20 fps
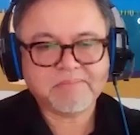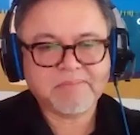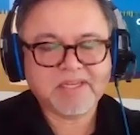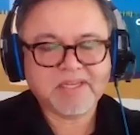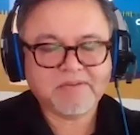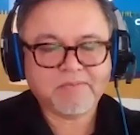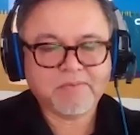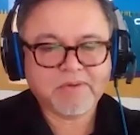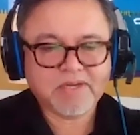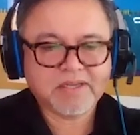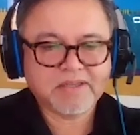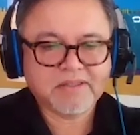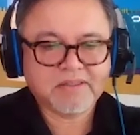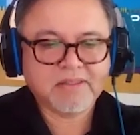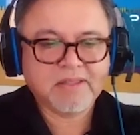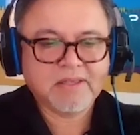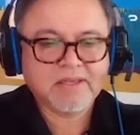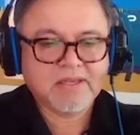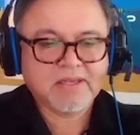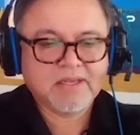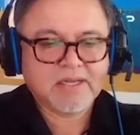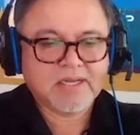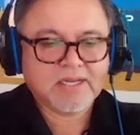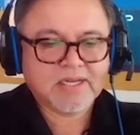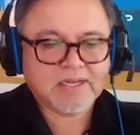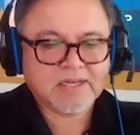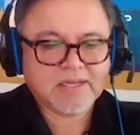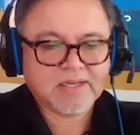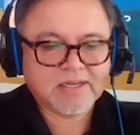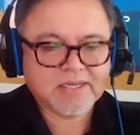me with
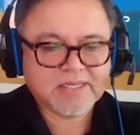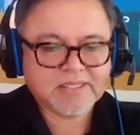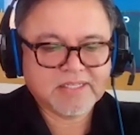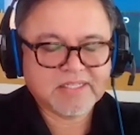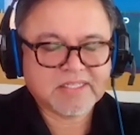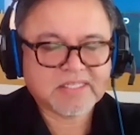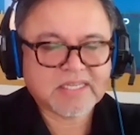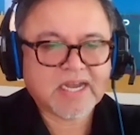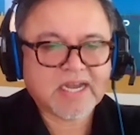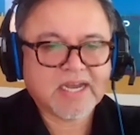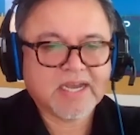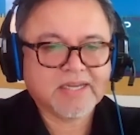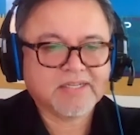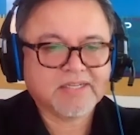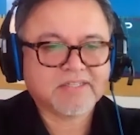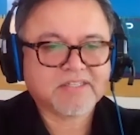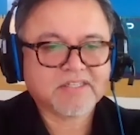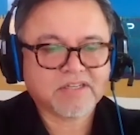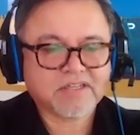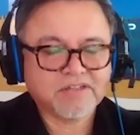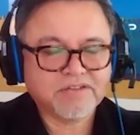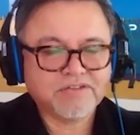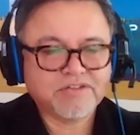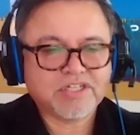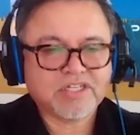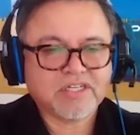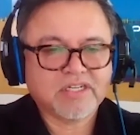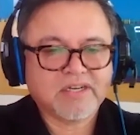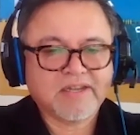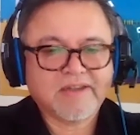a design, a
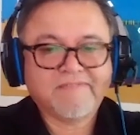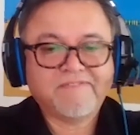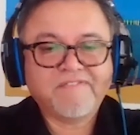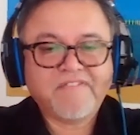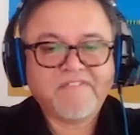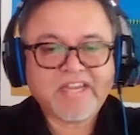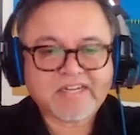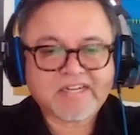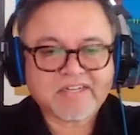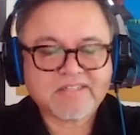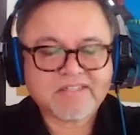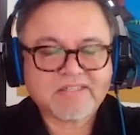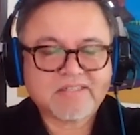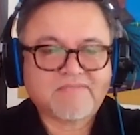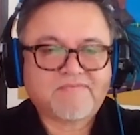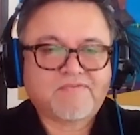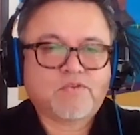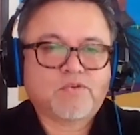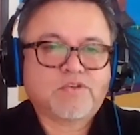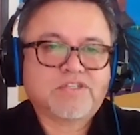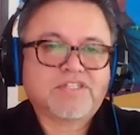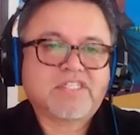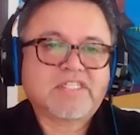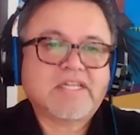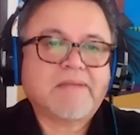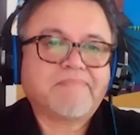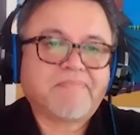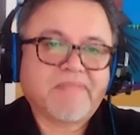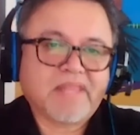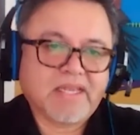solution, a fix for
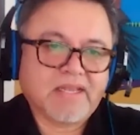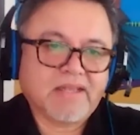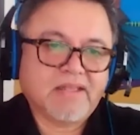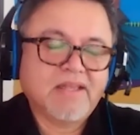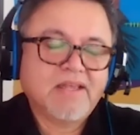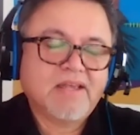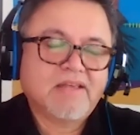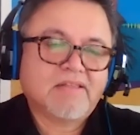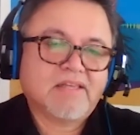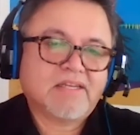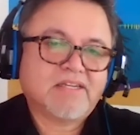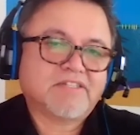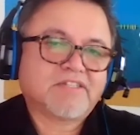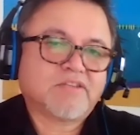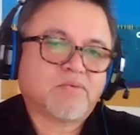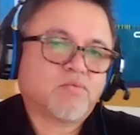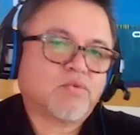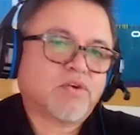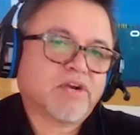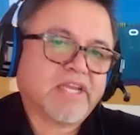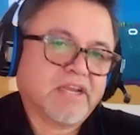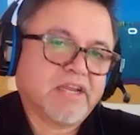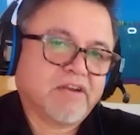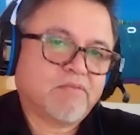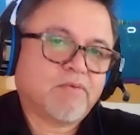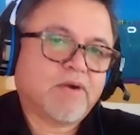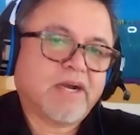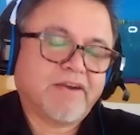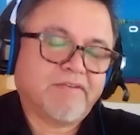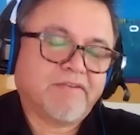something that isn't working
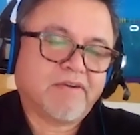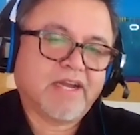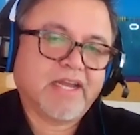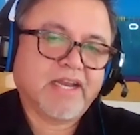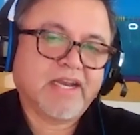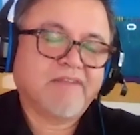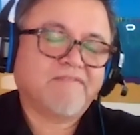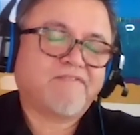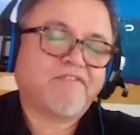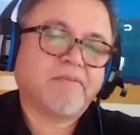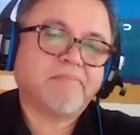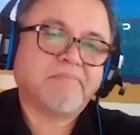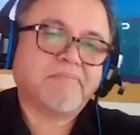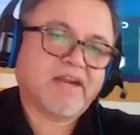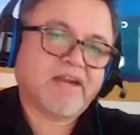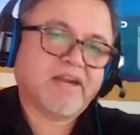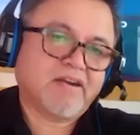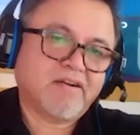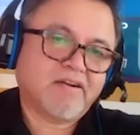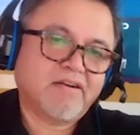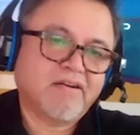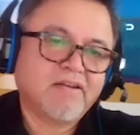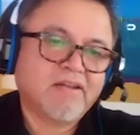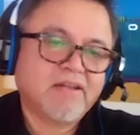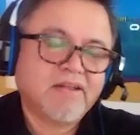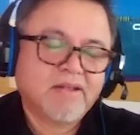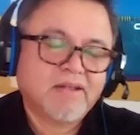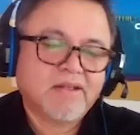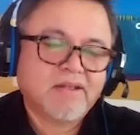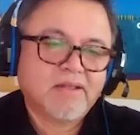quite right. And from there,
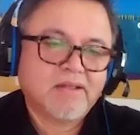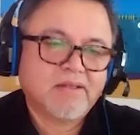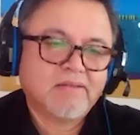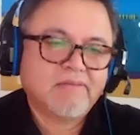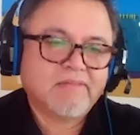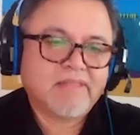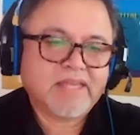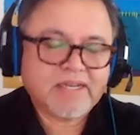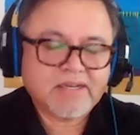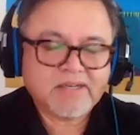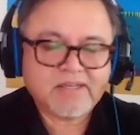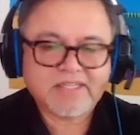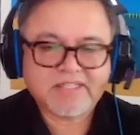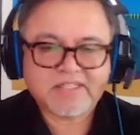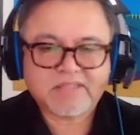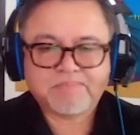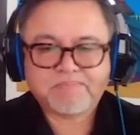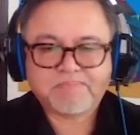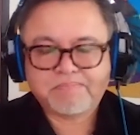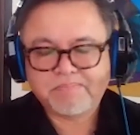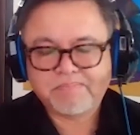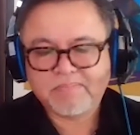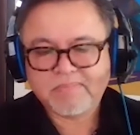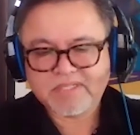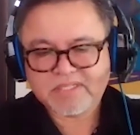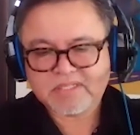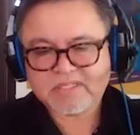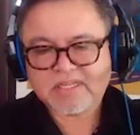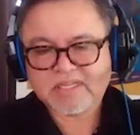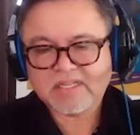then let's
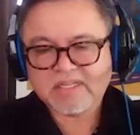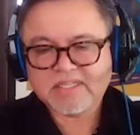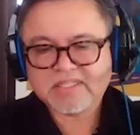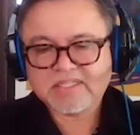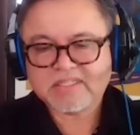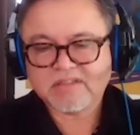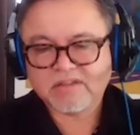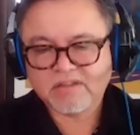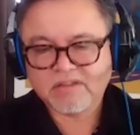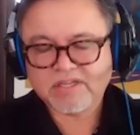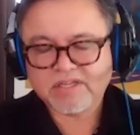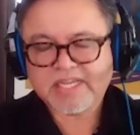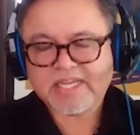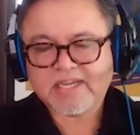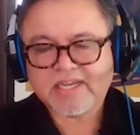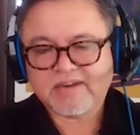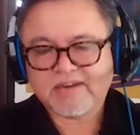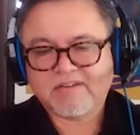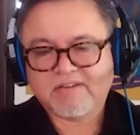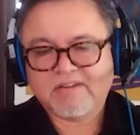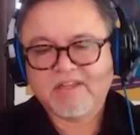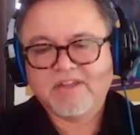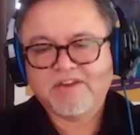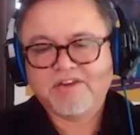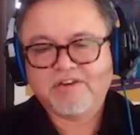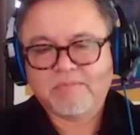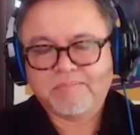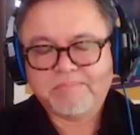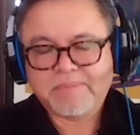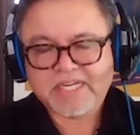look at
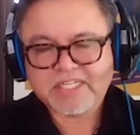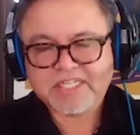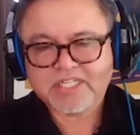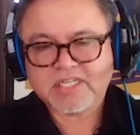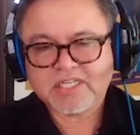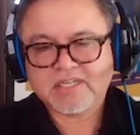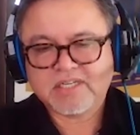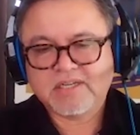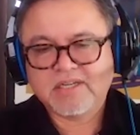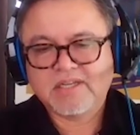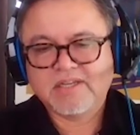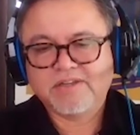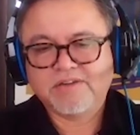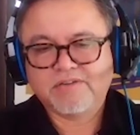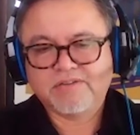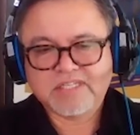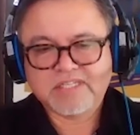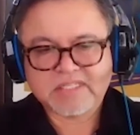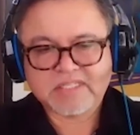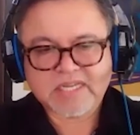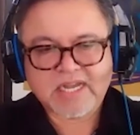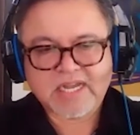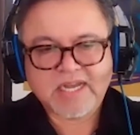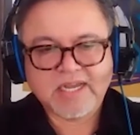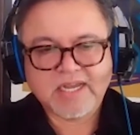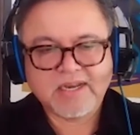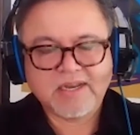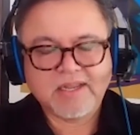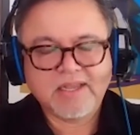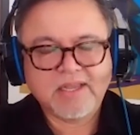your budget, your
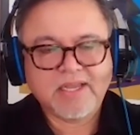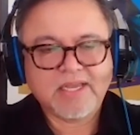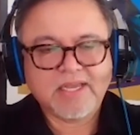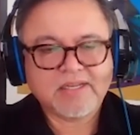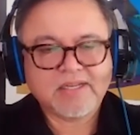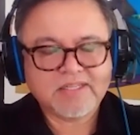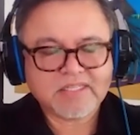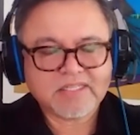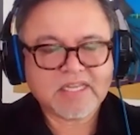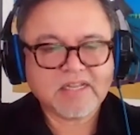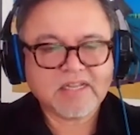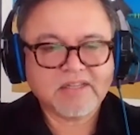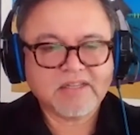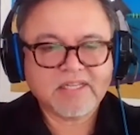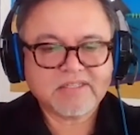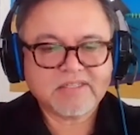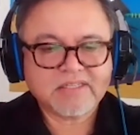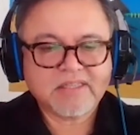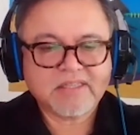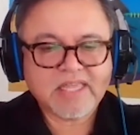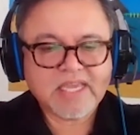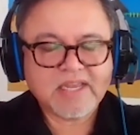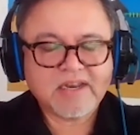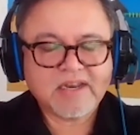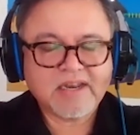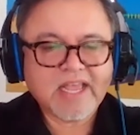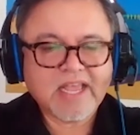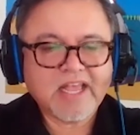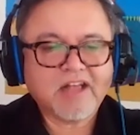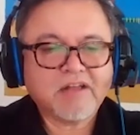design, and let's then
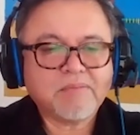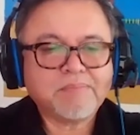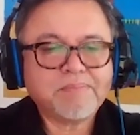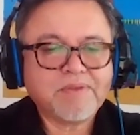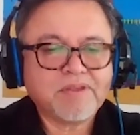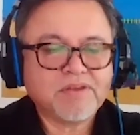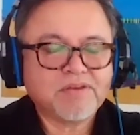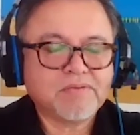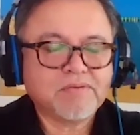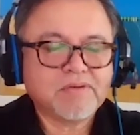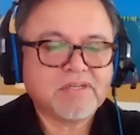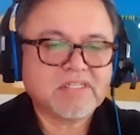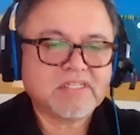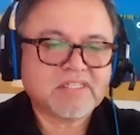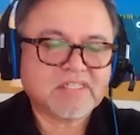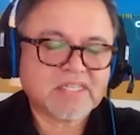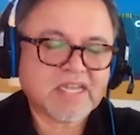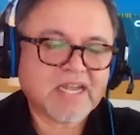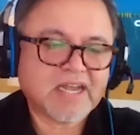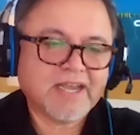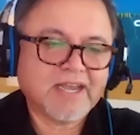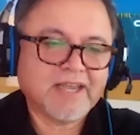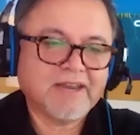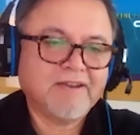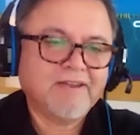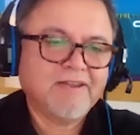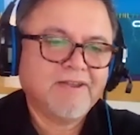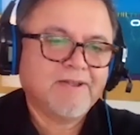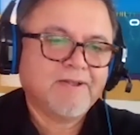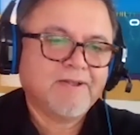help you decide,